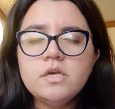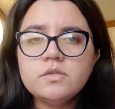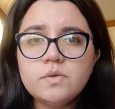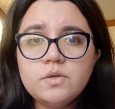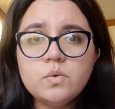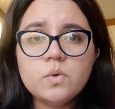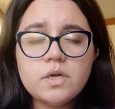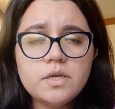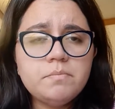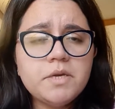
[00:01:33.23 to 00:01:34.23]
So in total,
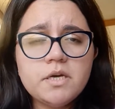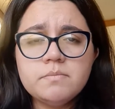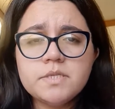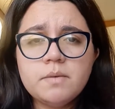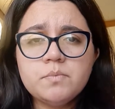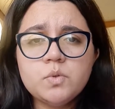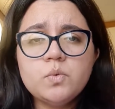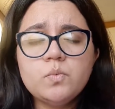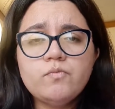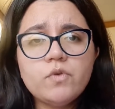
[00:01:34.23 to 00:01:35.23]
it becomes up to
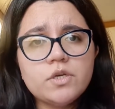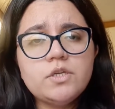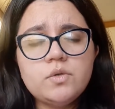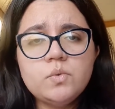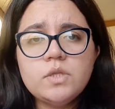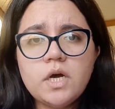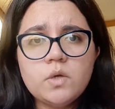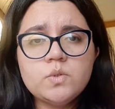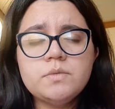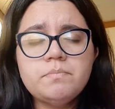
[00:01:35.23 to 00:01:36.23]

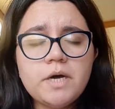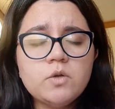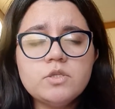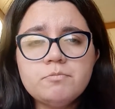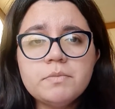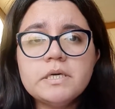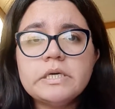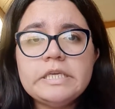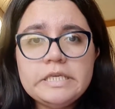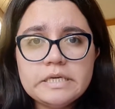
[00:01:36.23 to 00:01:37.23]
£42,000 per
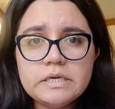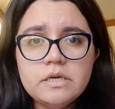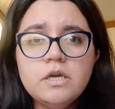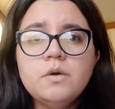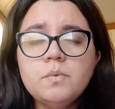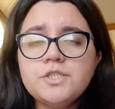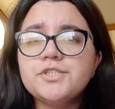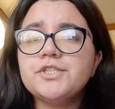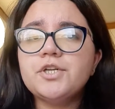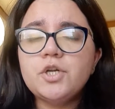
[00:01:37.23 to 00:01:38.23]
year, which
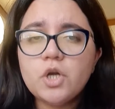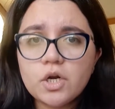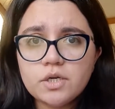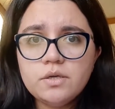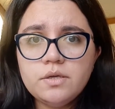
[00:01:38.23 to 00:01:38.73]
is a lot.